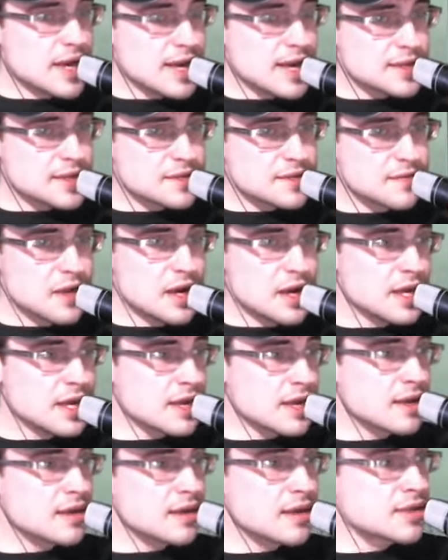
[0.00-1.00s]
and it's
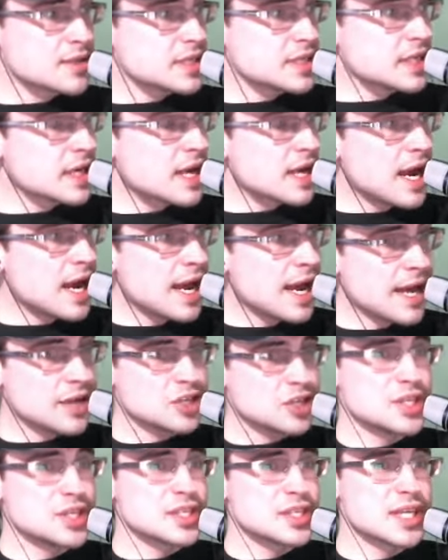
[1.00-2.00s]
funny because I
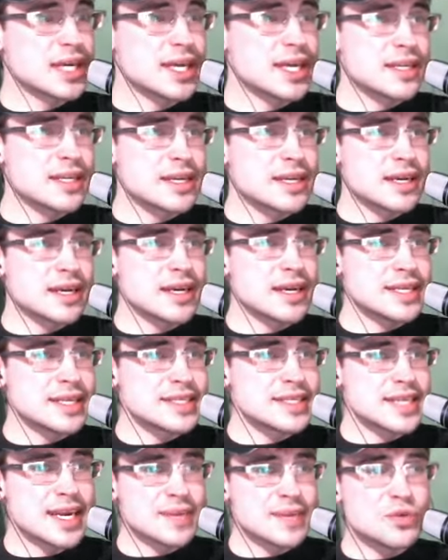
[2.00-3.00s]
actually said
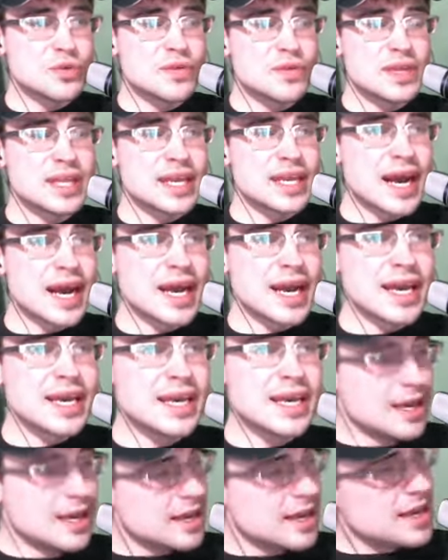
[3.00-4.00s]
it's not a movie that
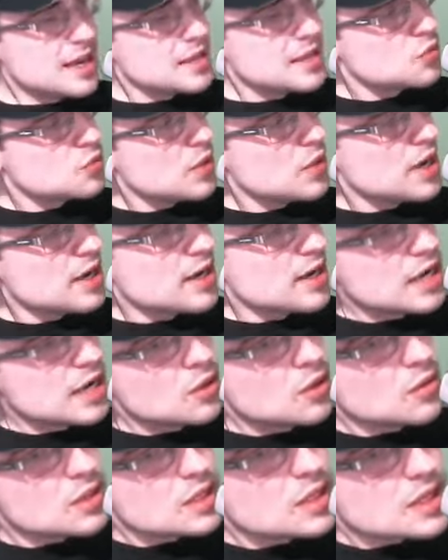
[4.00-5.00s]
it's weird. I don't